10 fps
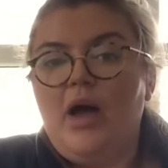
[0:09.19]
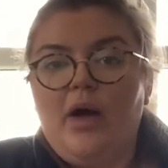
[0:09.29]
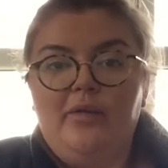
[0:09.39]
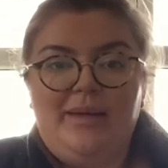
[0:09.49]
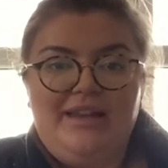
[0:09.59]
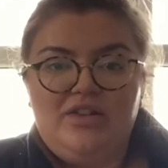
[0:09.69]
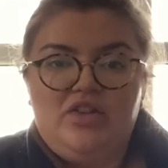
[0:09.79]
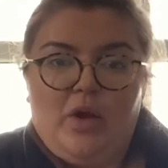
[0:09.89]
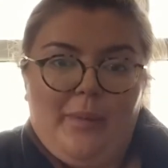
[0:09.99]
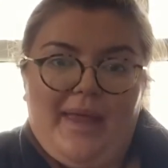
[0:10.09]
I've been
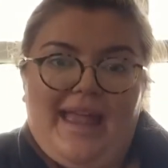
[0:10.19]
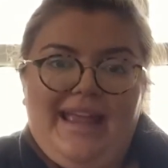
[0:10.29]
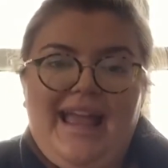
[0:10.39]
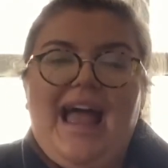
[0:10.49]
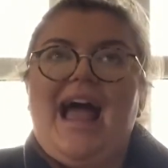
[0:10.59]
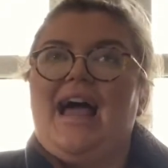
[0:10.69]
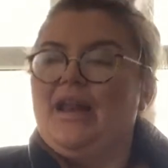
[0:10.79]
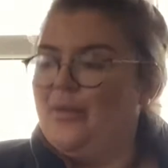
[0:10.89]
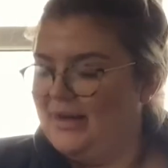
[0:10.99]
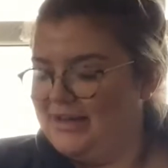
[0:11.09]
shopping and I
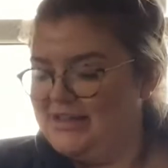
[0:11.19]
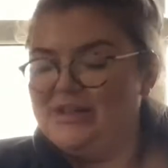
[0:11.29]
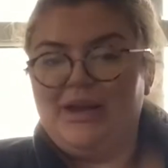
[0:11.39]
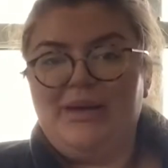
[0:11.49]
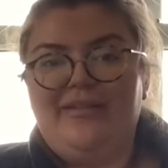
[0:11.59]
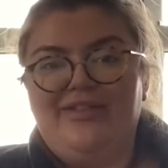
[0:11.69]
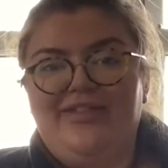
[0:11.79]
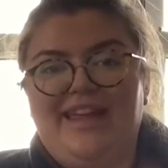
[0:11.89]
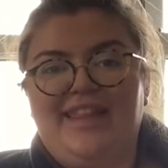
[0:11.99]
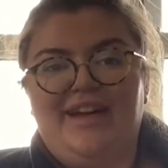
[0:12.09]
wanted to show you
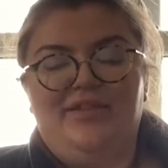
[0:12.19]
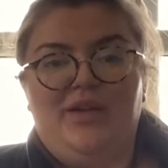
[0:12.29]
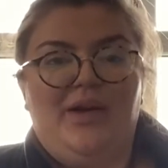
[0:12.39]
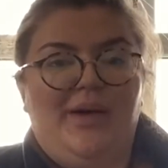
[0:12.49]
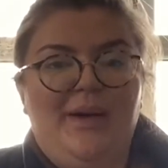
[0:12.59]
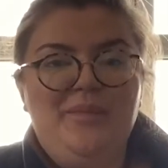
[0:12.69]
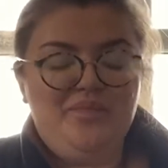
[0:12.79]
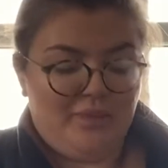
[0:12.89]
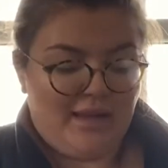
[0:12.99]
everything that I've got.